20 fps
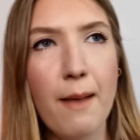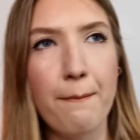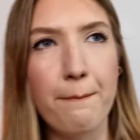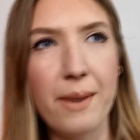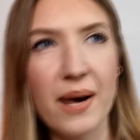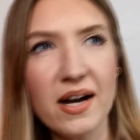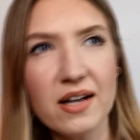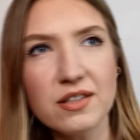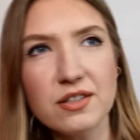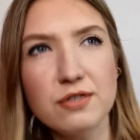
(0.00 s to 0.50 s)

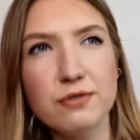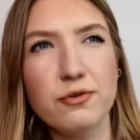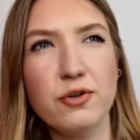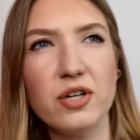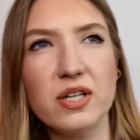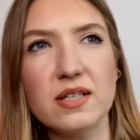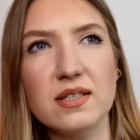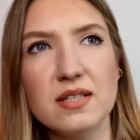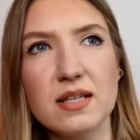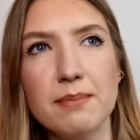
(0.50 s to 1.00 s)
but
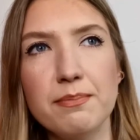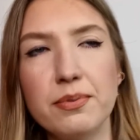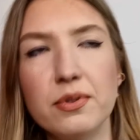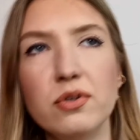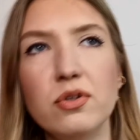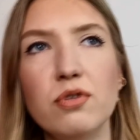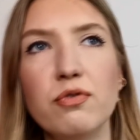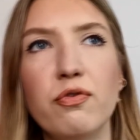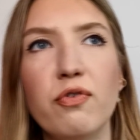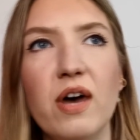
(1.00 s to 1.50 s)
for
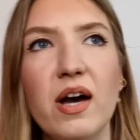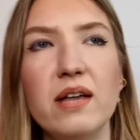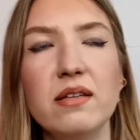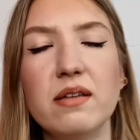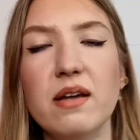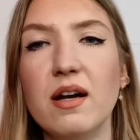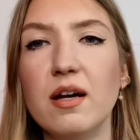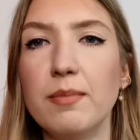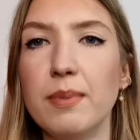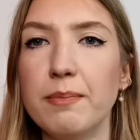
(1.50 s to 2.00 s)
example you
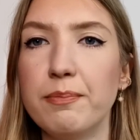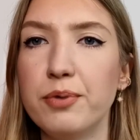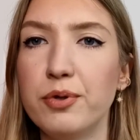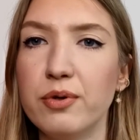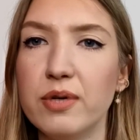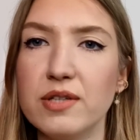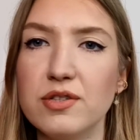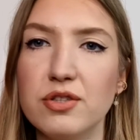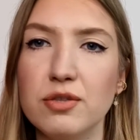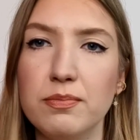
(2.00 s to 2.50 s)
find Erba
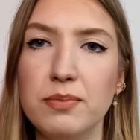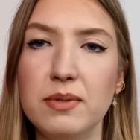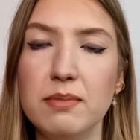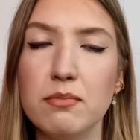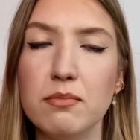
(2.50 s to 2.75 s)
Pura to